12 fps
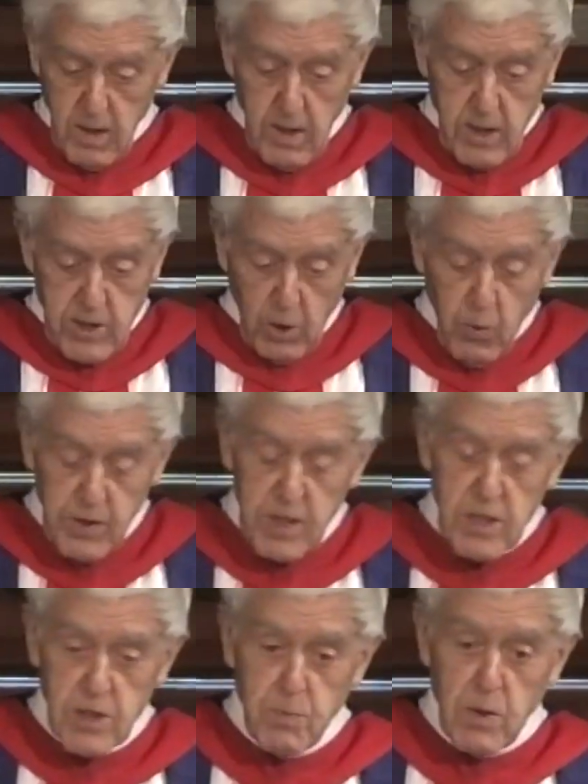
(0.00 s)
So what is
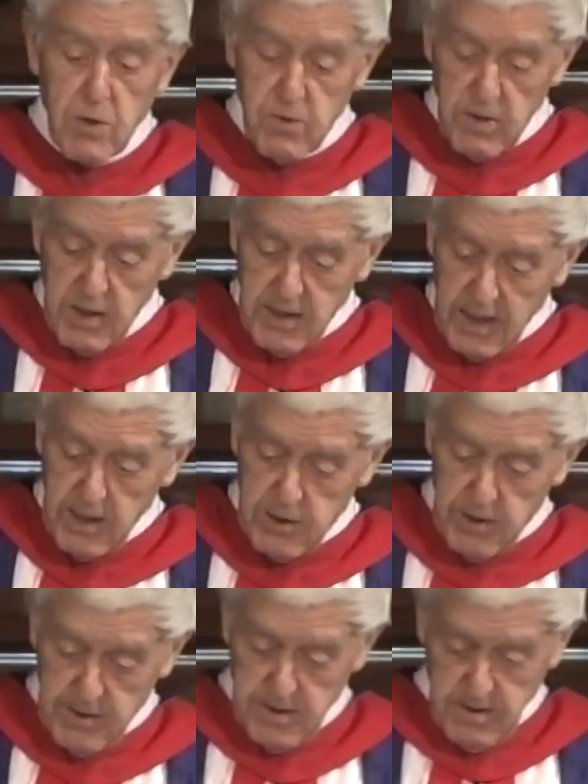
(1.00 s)
spiritual
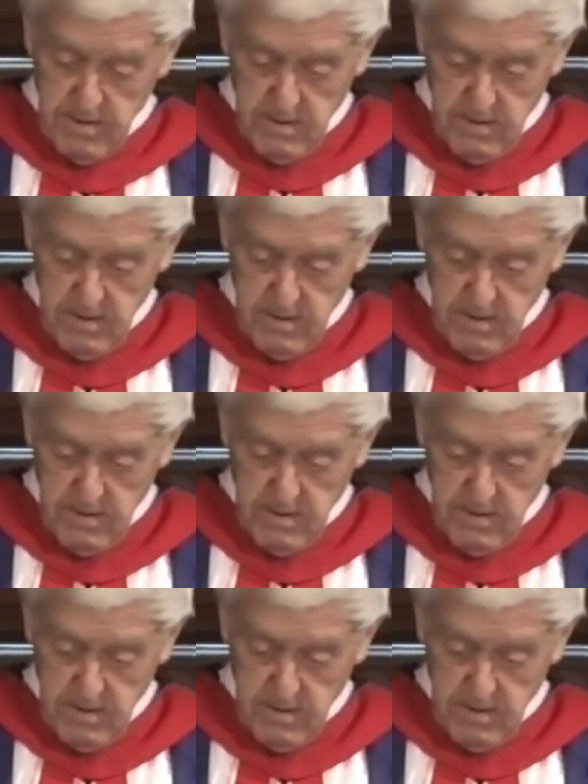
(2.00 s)
intelligence?